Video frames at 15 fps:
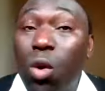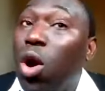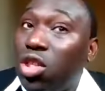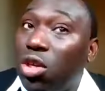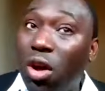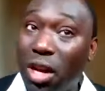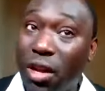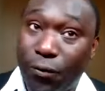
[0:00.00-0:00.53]
he
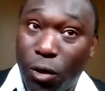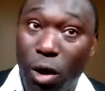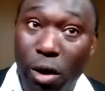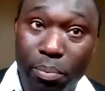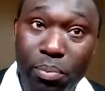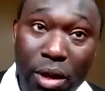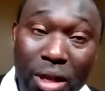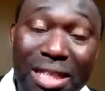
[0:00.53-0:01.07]
was running
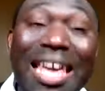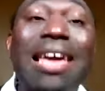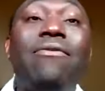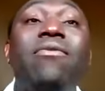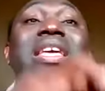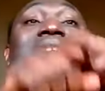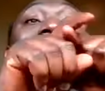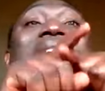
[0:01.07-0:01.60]
from.
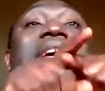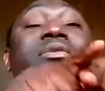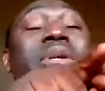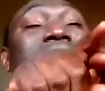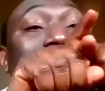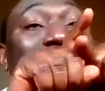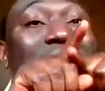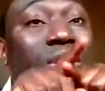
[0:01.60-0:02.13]
He had
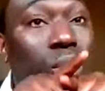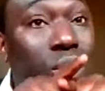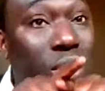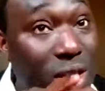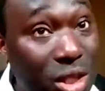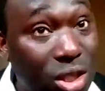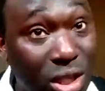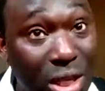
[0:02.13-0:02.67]
been trying to
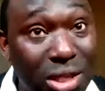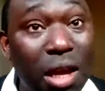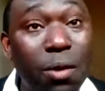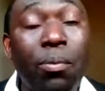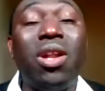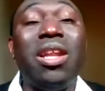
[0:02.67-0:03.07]
see Jesus,